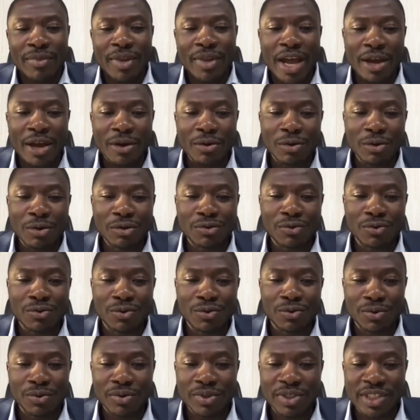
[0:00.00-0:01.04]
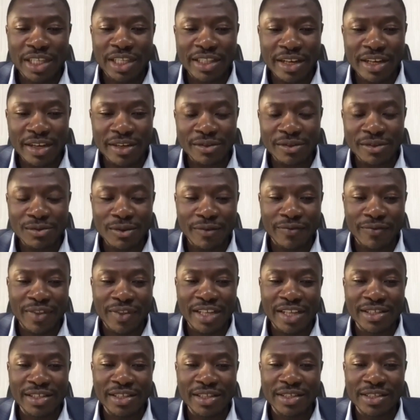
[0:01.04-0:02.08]
I go to Chartered Institute of
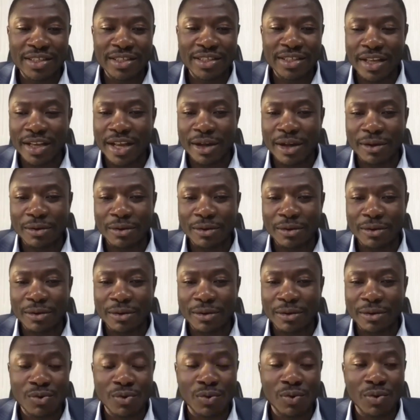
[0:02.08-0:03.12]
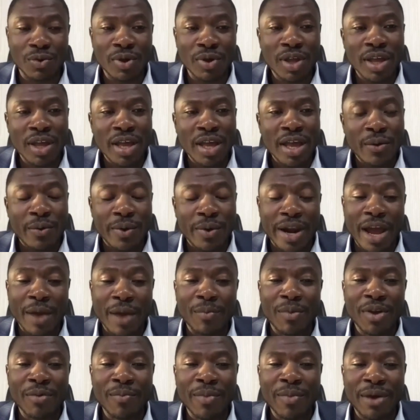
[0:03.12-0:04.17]
Taxation and I go to school. When I
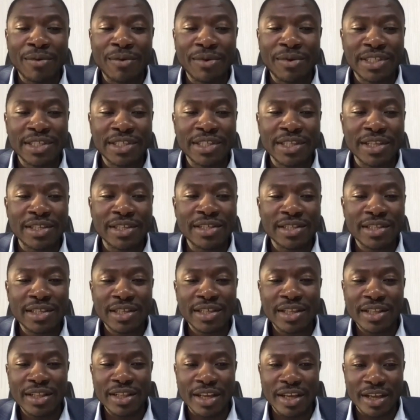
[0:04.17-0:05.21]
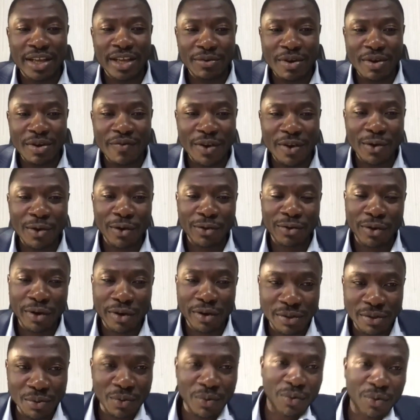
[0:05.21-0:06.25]
bring my receipt, the Revenue
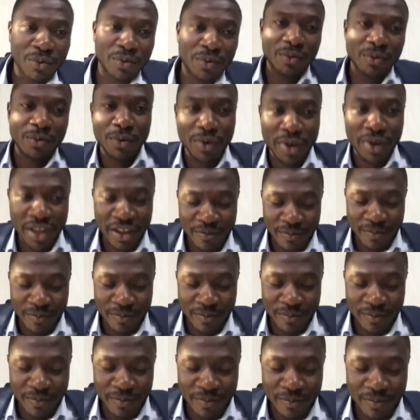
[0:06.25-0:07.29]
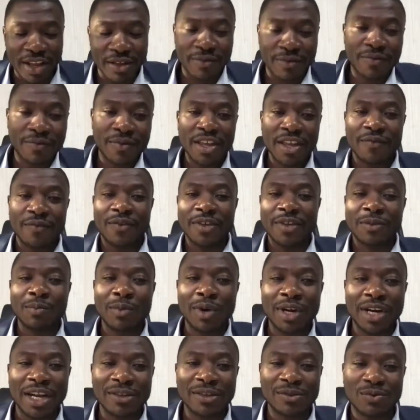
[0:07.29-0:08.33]
Authority will give me a relief. If it's more
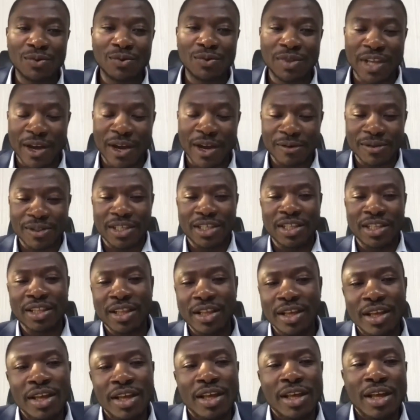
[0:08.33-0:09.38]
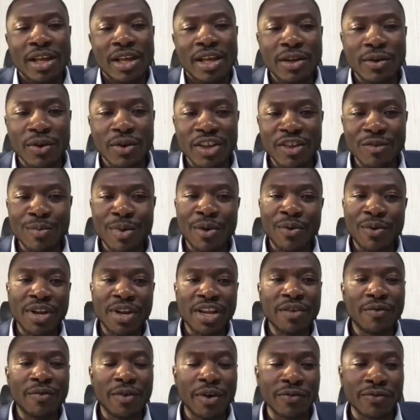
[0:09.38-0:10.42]
than 2,000, they'll give me a
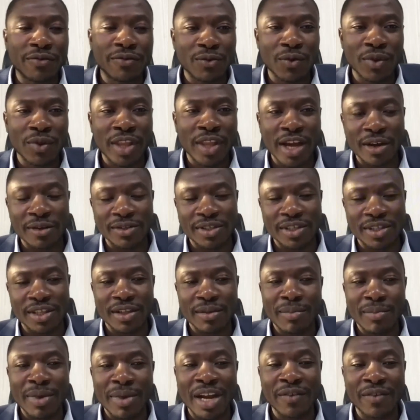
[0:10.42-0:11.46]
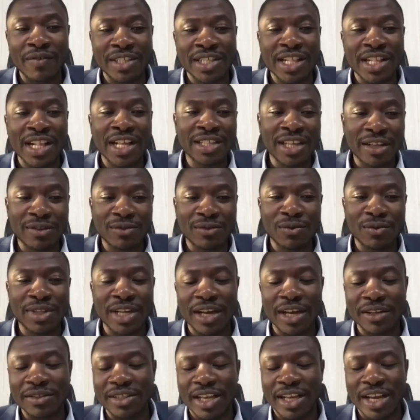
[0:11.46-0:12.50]
relief of 2,000. But if it's less than
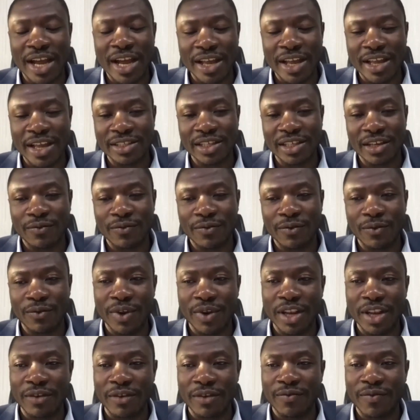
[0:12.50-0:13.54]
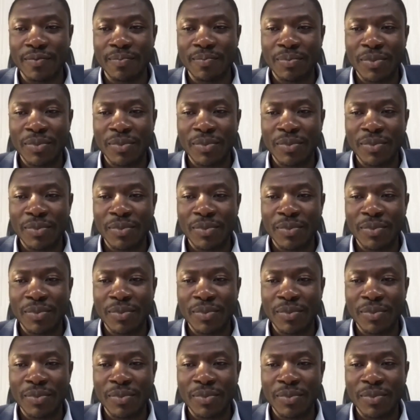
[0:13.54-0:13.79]
2,000, then I get a full relief.